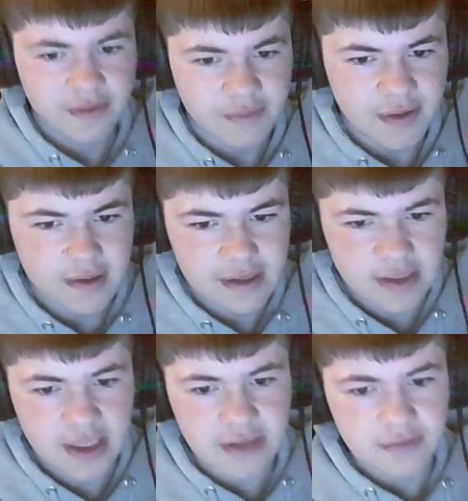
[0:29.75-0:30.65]
with this
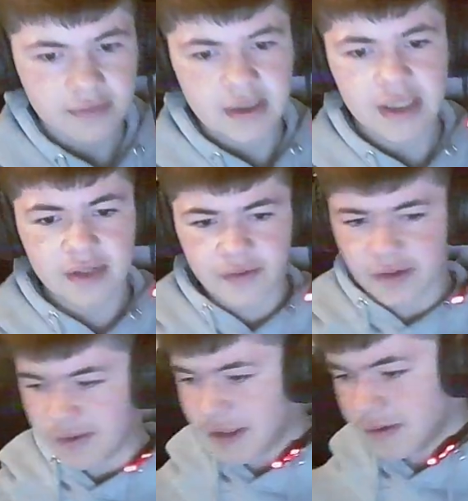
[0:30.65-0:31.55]
channel, even
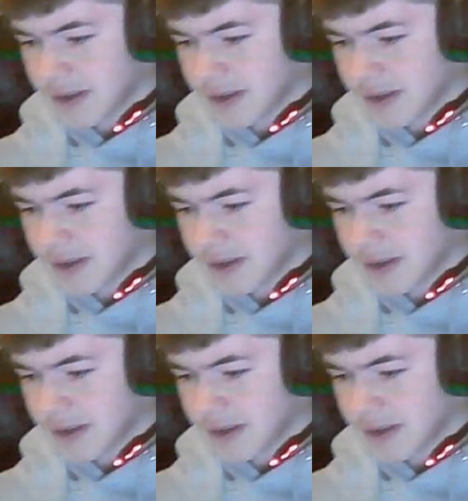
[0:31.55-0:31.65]
if I don't